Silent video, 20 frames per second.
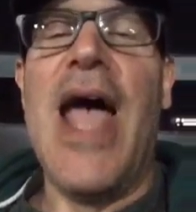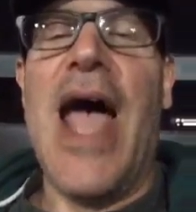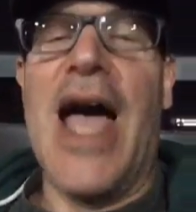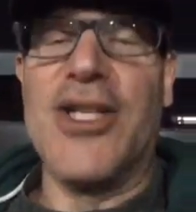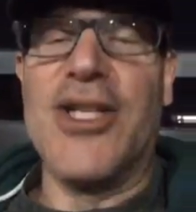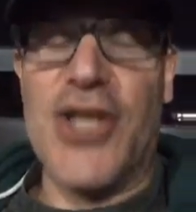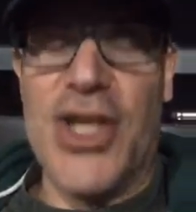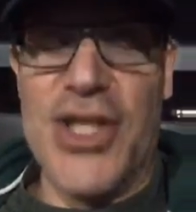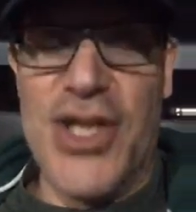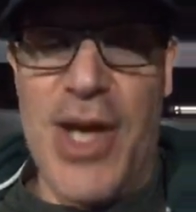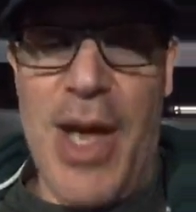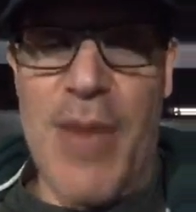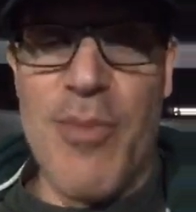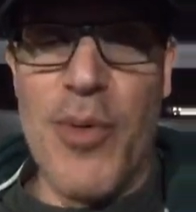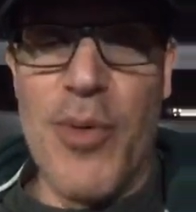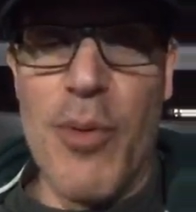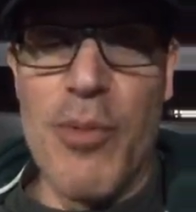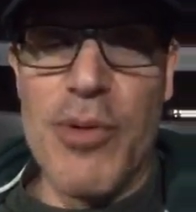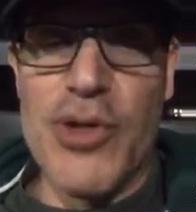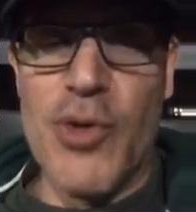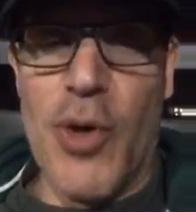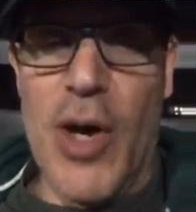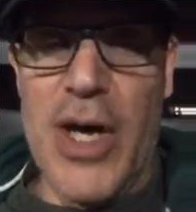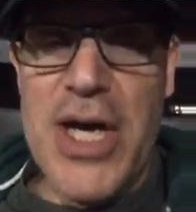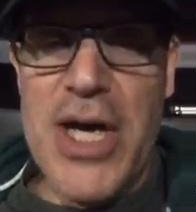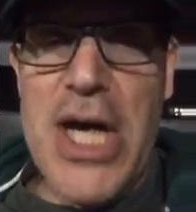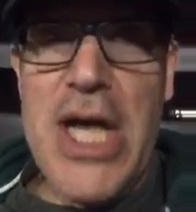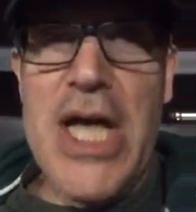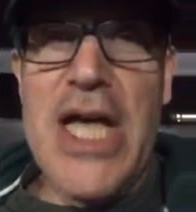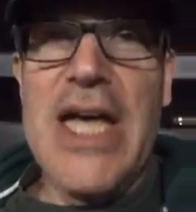And she, and boop was
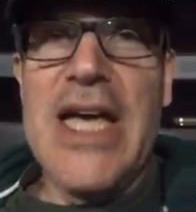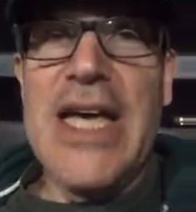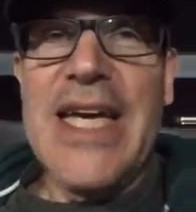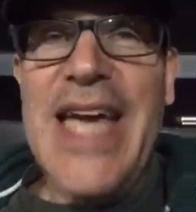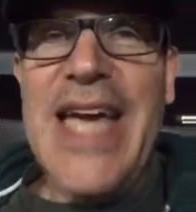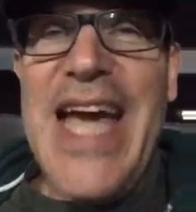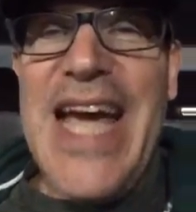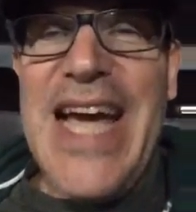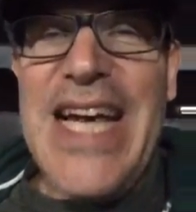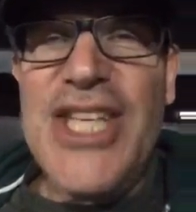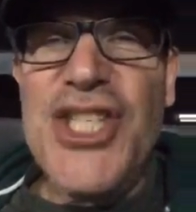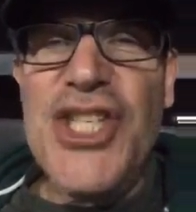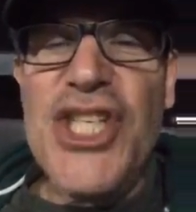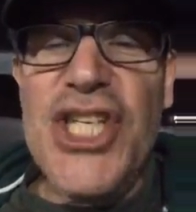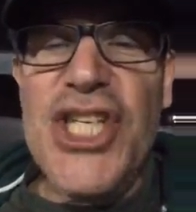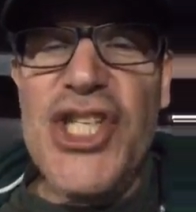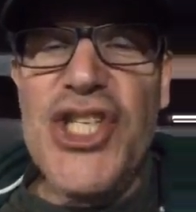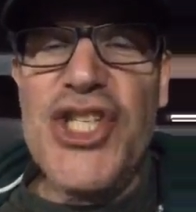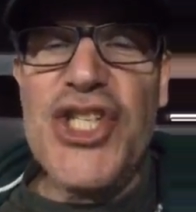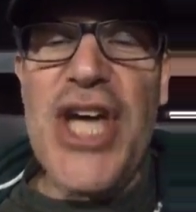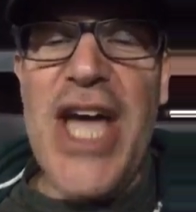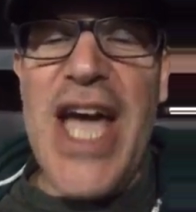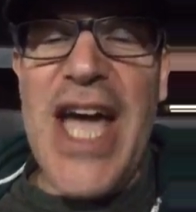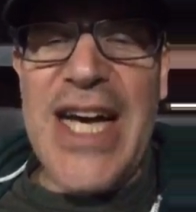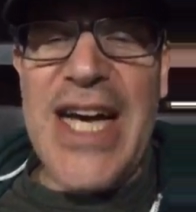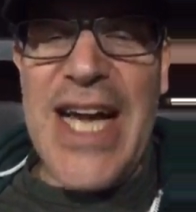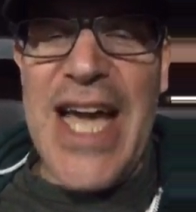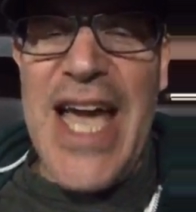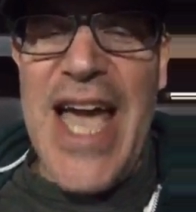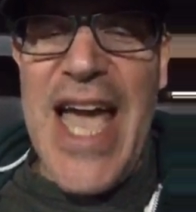going, Casey's
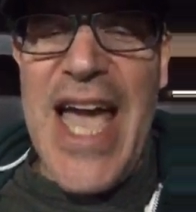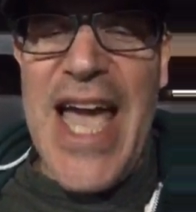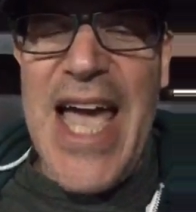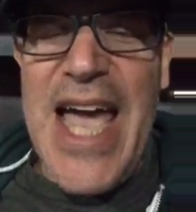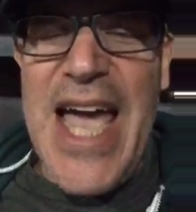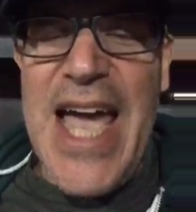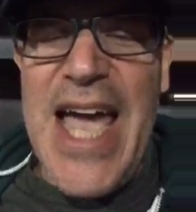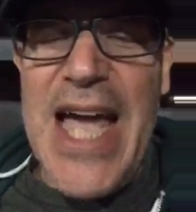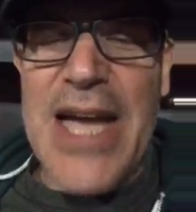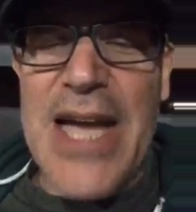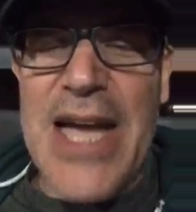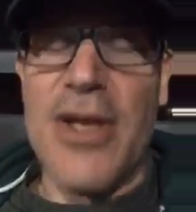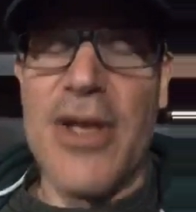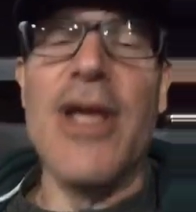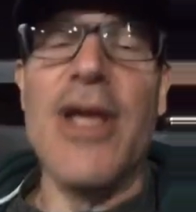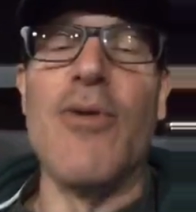chicken.